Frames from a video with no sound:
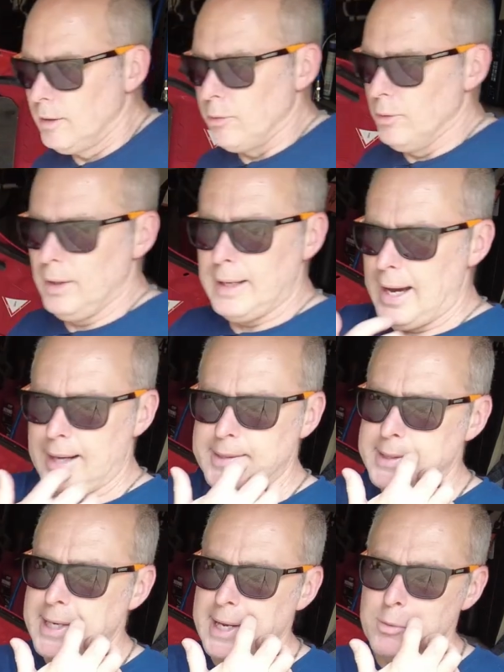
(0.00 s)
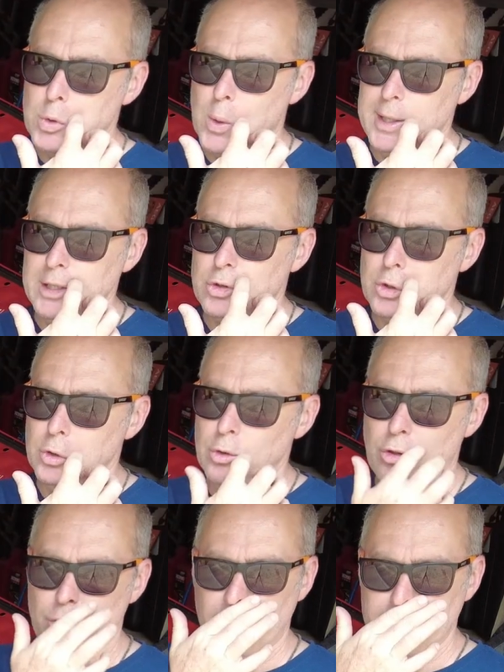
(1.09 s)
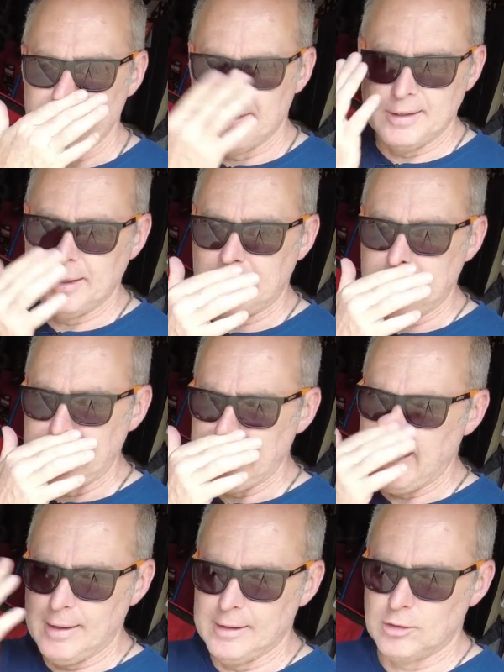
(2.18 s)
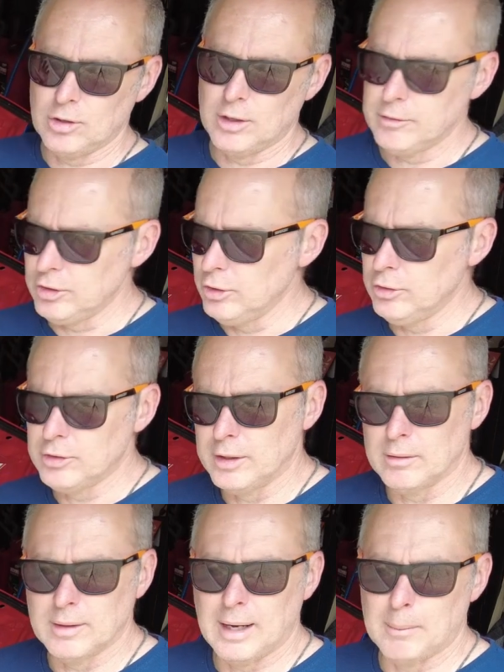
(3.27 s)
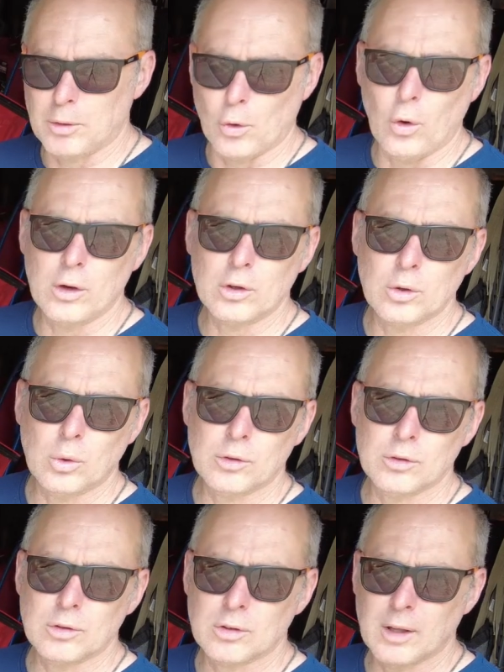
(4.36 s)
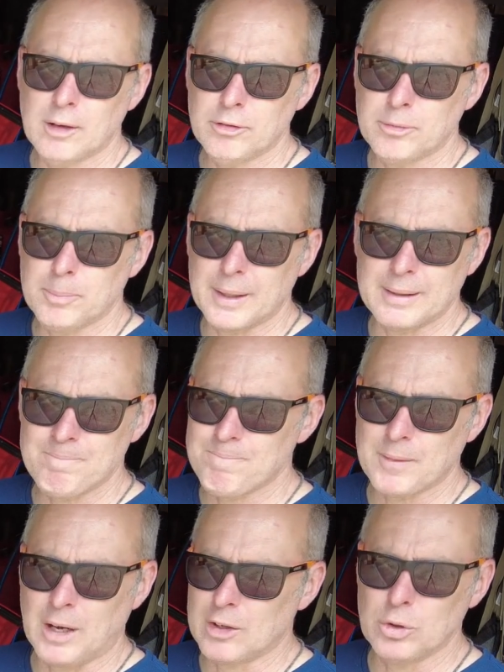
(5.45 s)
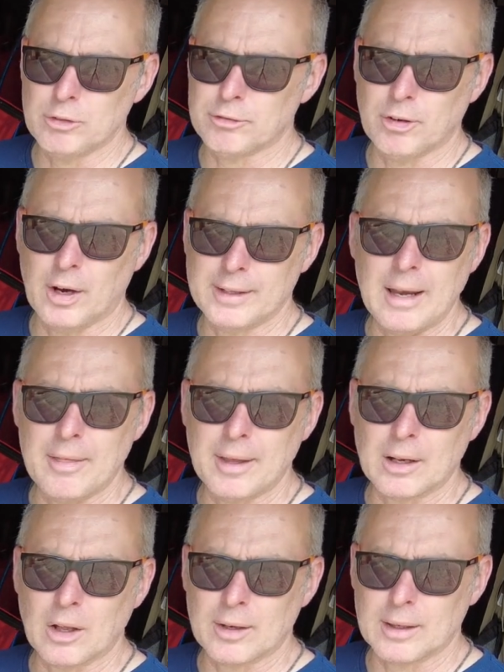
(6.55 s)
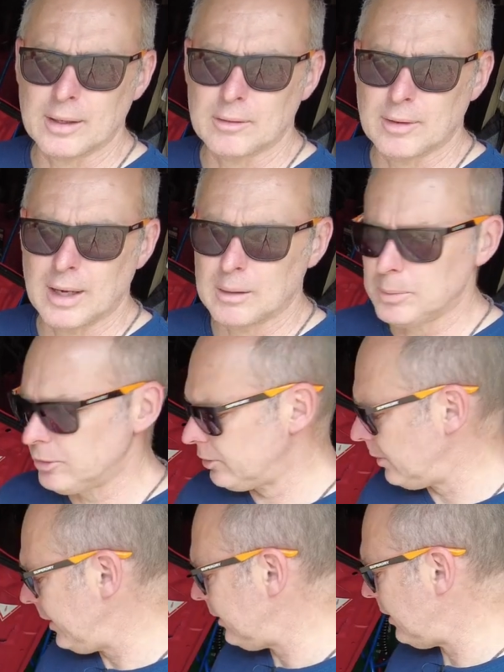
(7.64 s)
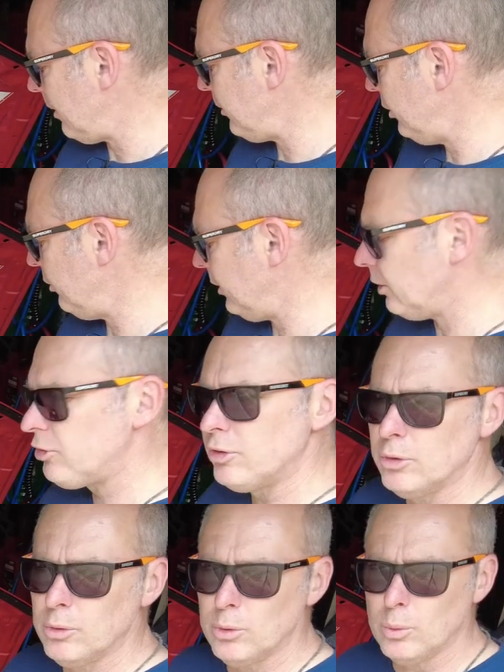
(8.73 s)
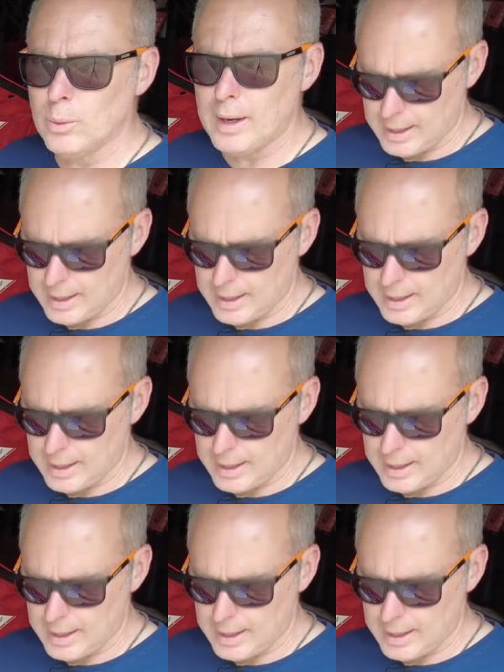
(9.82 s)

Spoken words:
Really hard to get M22 threaded gear. It's kind of used in on oil coolers and stuff, but I couldn't find anything locally available, so I ended up using two